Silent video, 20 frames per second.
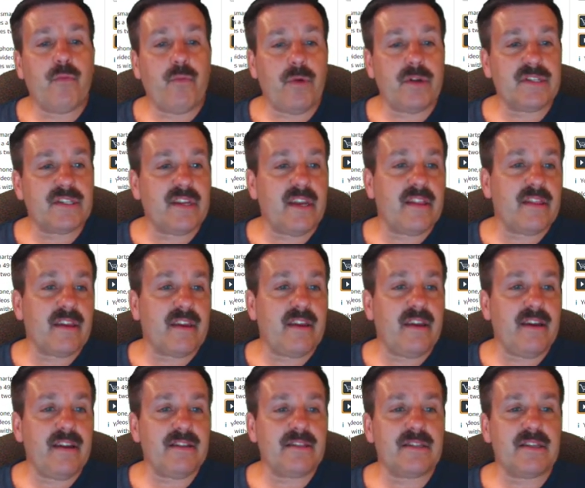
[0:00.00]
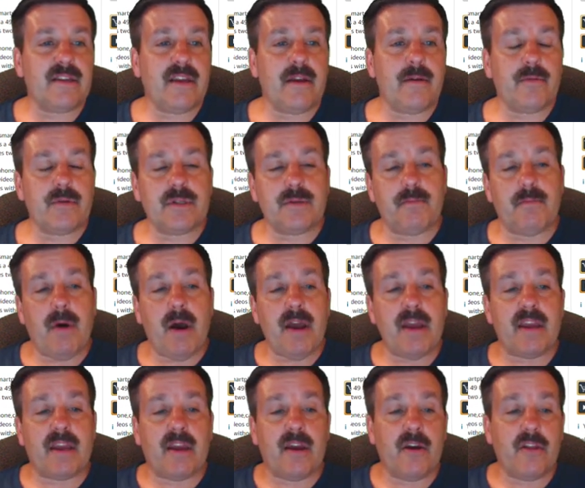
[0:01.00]
Once again, the kits, it was
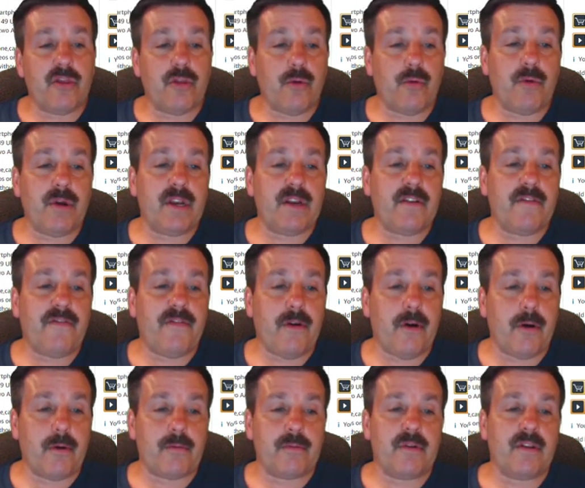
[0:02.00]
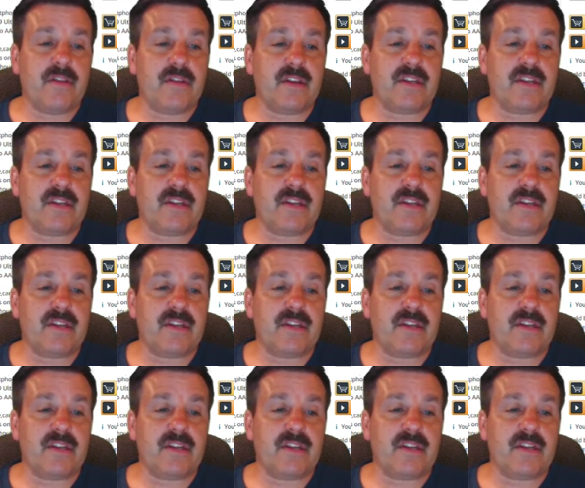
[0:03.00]
mic, the wind foam,